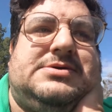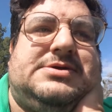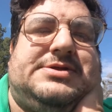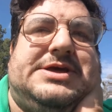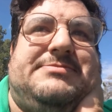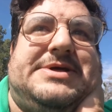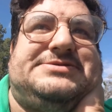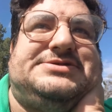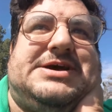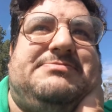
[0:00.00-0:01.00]
to them
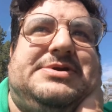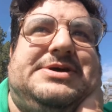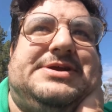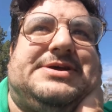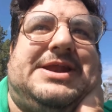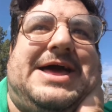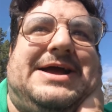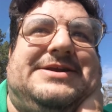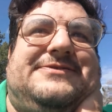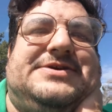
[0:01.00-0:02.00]
that's not political
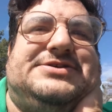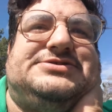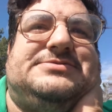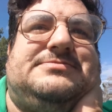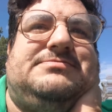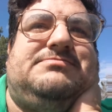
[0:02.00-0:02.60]
activism.